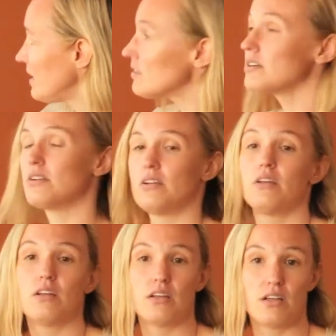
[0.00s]
here,
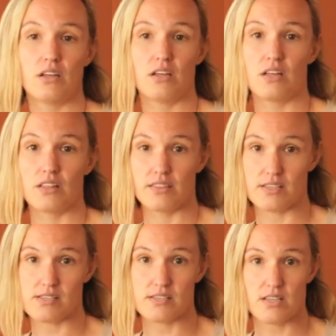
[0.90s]

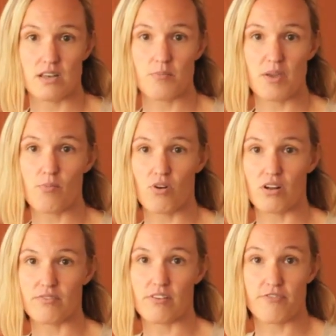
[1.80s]
this is gonna be more
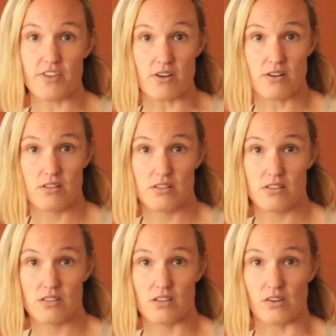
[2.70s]
of a fear,
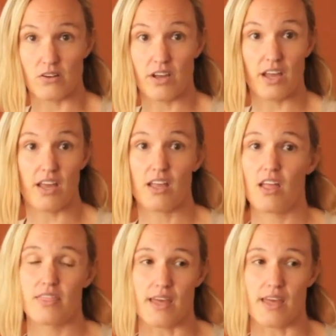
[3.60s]
okay?